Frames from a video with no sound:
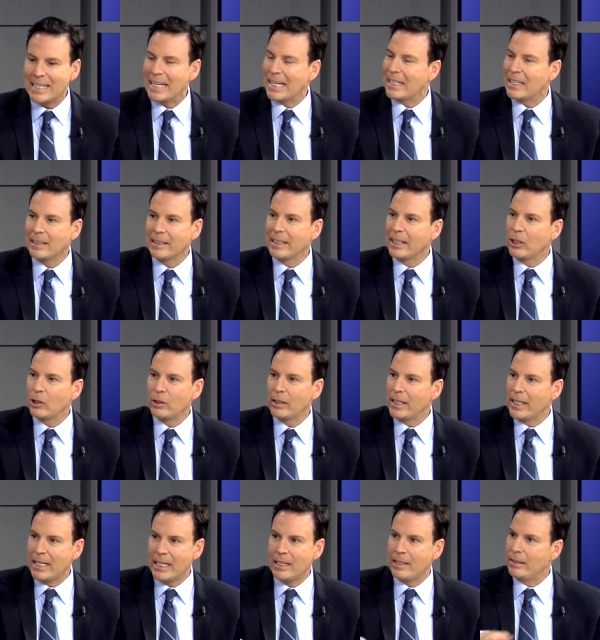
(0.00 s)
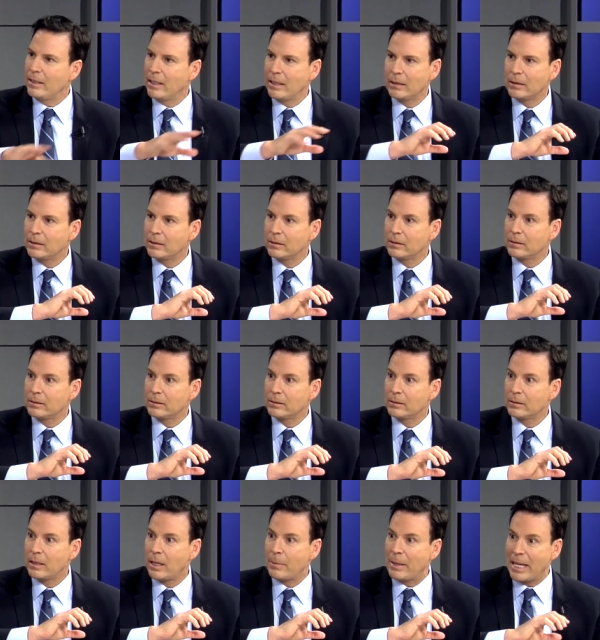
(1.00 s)
they could literally eat.
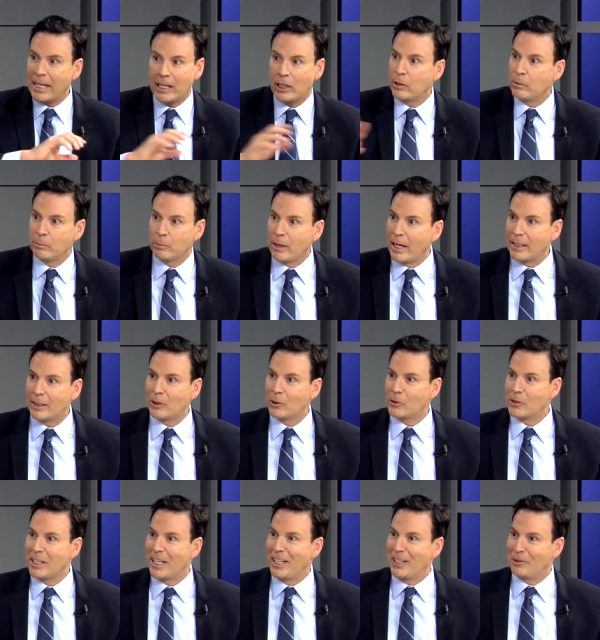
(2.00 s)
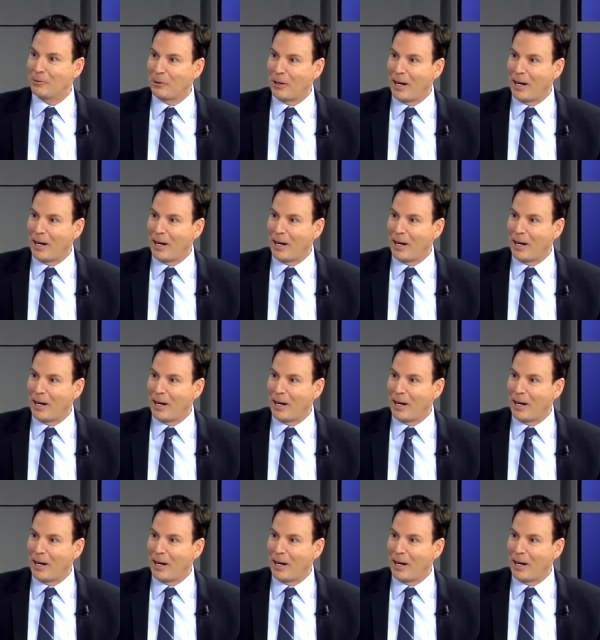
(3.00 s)
I mean, they couldn't break those teeth,